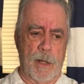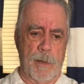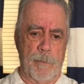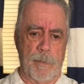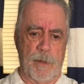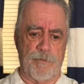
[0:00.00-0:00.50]

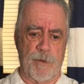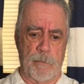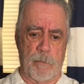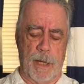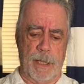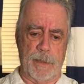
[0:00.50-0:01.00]
My friend
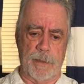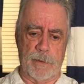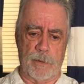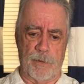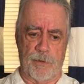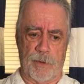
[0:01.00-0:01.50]
Mike
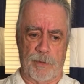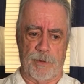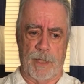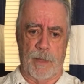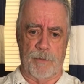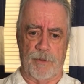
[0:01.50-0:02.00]
used to
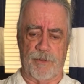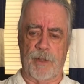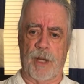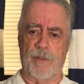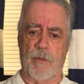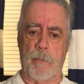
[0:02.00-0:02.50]
say I was the
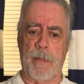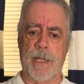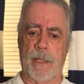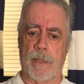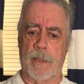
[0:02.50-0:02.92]
size of a peanut.